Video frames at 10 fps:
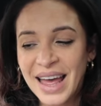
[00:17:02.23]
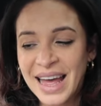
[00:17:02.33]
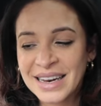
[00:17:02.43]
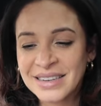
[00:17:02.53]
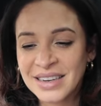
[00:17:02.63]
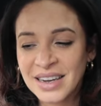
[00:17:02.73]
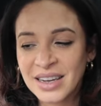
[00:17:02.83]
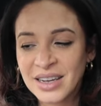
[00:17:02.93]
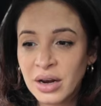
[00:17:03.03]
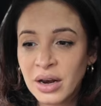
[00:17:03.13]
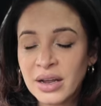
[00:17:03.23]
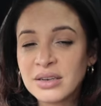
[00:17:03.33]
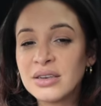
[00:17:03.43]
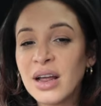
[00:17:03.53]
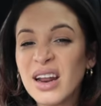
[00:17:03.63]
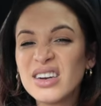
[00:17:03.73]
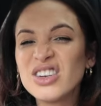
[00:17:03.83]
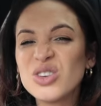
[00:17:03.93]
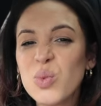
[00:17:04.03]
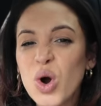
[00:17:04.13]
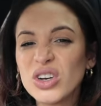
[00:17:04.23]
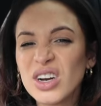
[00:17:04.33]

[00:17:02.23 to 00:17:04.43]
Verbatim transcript: And uh, like to, I like to just watch.